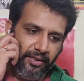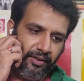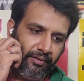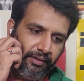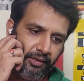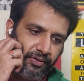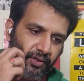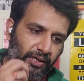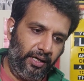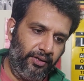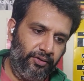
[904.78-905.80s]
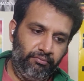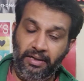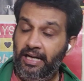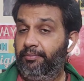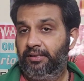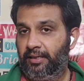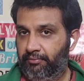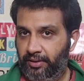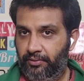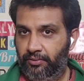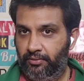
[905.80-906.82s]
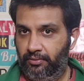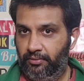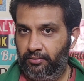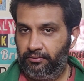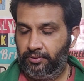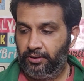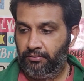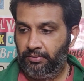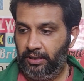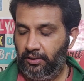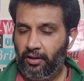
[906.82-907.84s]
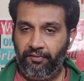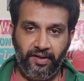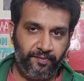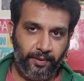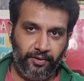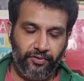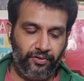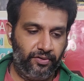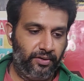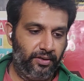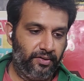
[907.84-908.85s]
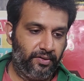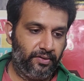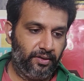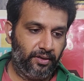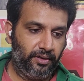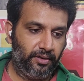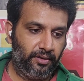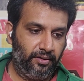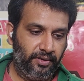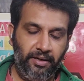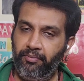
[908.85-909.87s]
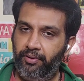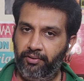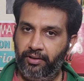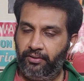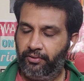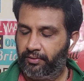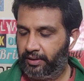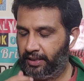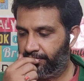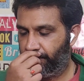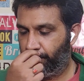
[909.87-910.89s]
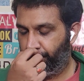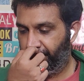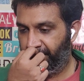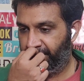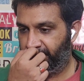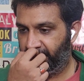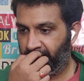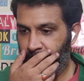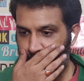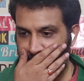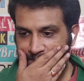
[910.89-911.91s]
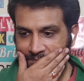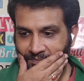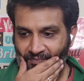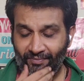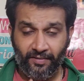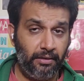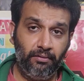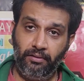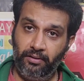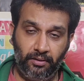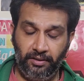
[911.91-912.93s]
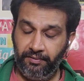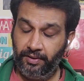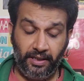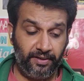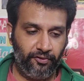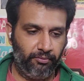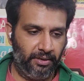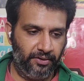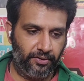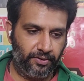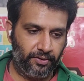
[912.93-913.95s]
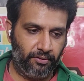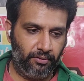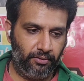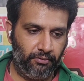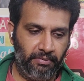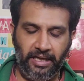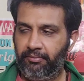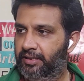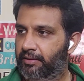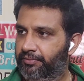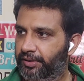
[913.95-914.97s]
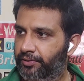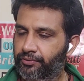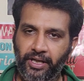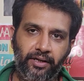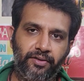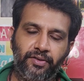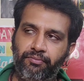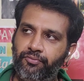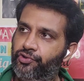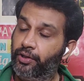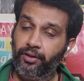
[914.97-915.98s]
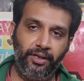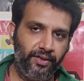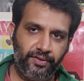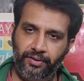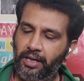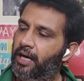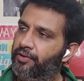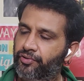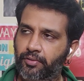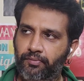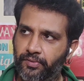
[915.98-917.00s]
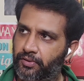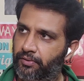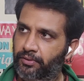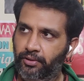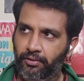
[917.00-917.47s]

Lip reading: here in your chart. You might be tempted to, make a lot of expenditures this time period, the next few weeks, even the next few months or so. You might be tempted to take some journeys in ashrams, or